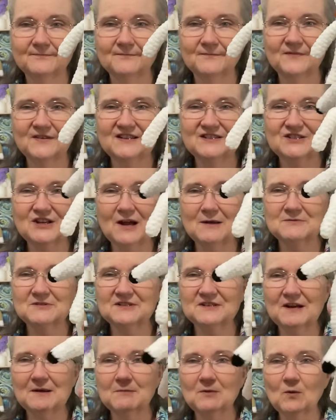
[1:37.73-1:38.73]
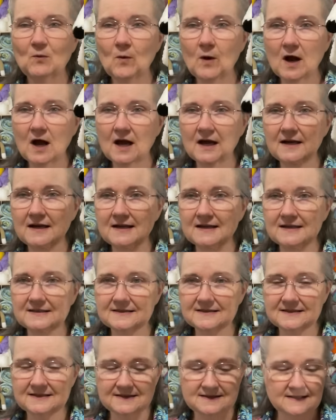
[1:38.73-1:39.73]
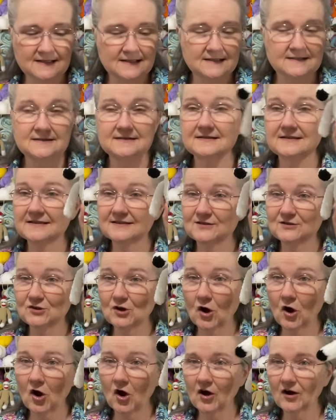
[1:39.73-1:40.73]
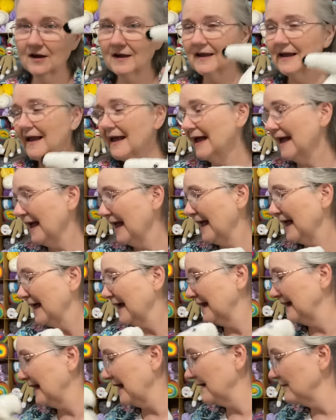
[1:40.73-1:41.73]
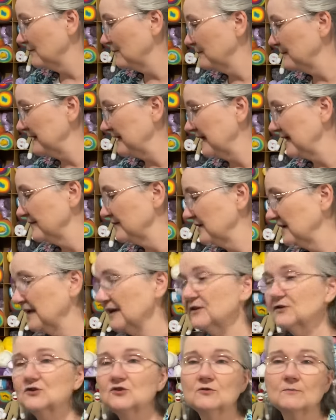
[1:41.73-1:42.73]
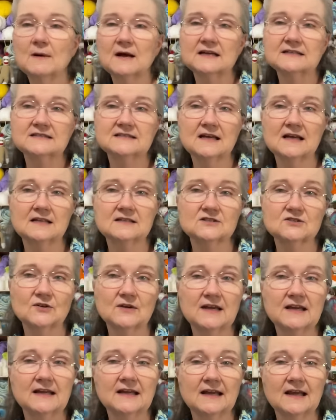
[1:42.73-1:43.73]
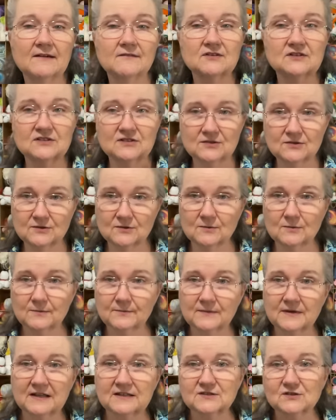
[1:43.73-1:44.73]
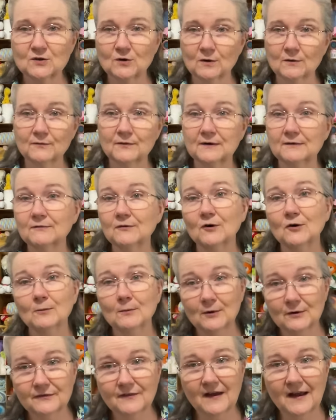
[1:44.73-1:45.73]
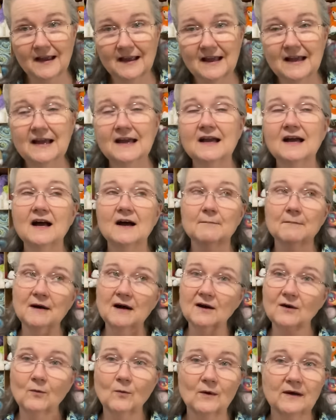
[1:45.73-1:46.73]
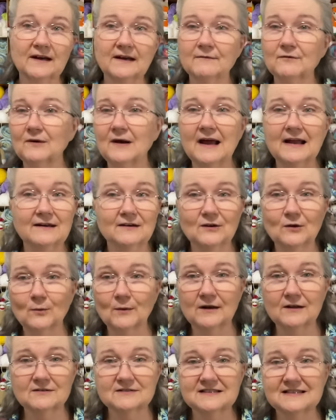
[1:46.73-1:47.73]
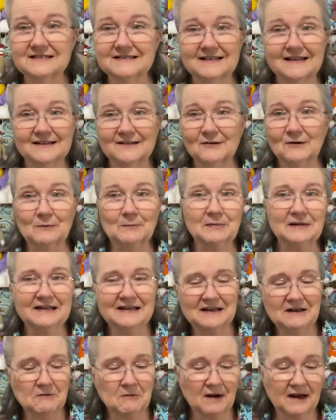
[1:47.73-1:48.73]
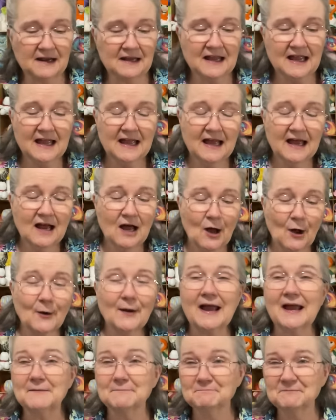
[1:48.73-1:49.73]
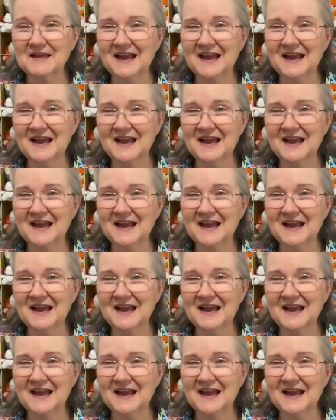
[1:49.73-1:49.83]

Finished object number one is this dog, and I will be giving it to my son so he can give it to his girlfriend for her birthday, among whatever, I don't know what else he's getting her, but anyway, okay.